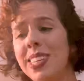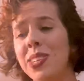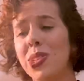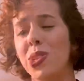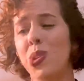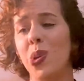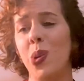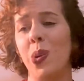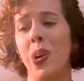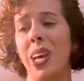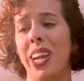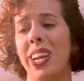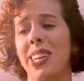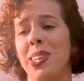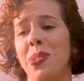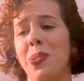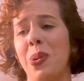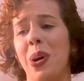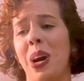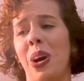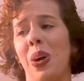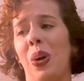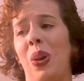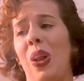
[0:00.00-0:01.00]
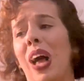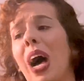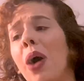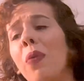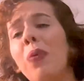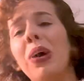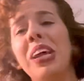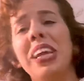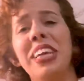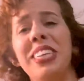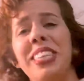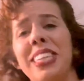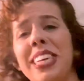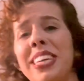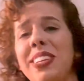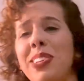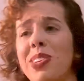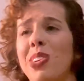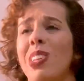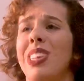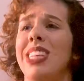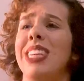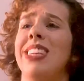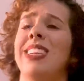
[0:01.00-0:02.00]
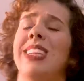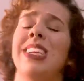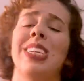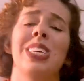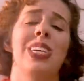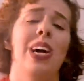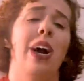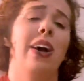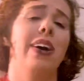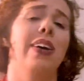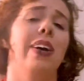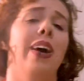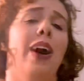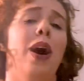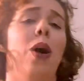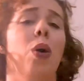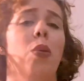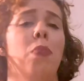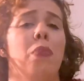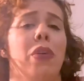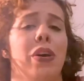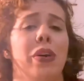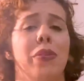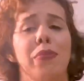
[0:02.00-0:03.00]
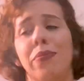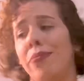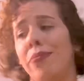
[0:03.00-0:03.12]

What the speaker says: To it as well. I want to dance with this entire album.